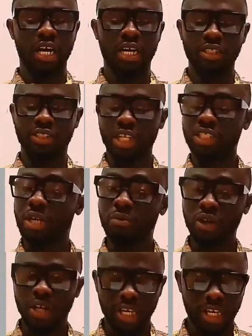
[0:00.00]
uh,
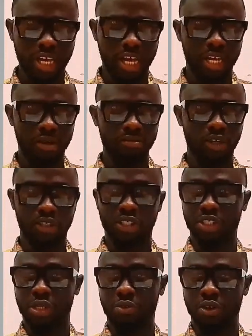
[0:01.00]
chargeable income
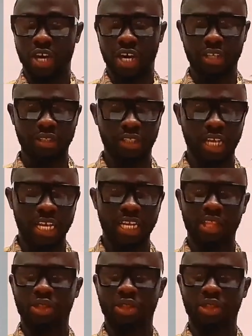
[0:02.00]
or chargeable gains,